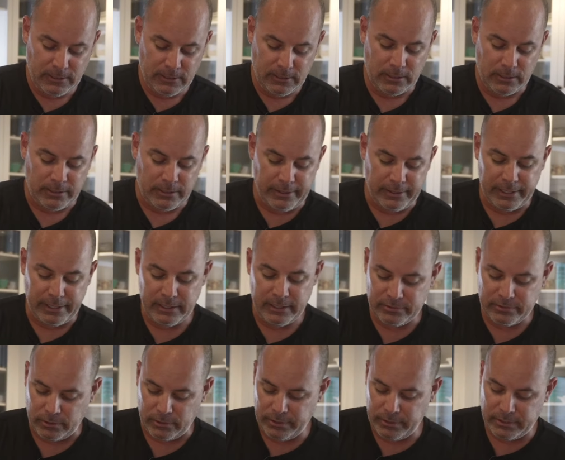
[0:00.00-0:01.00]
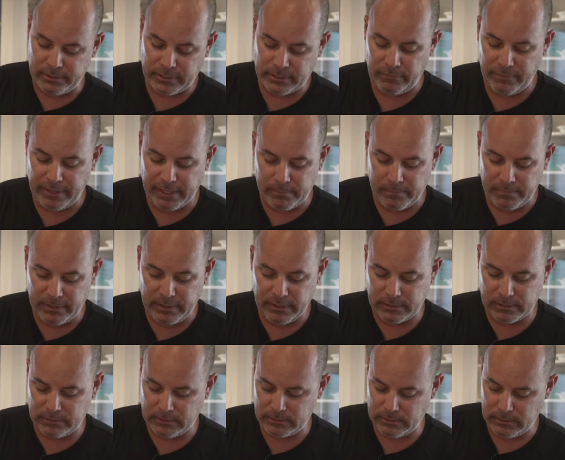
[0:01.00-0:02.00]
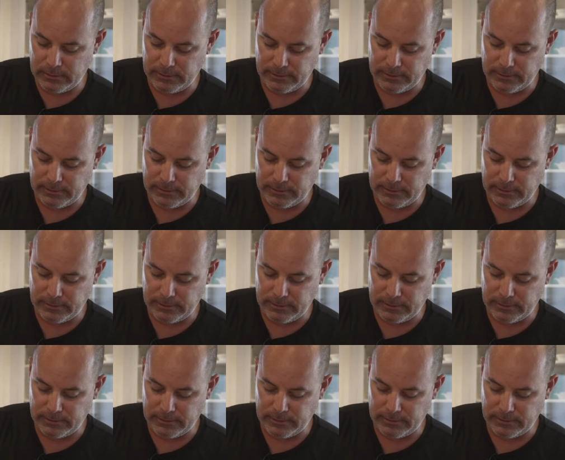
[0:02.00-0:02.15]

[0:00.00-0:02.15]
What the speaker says: All right, so we just give that mix.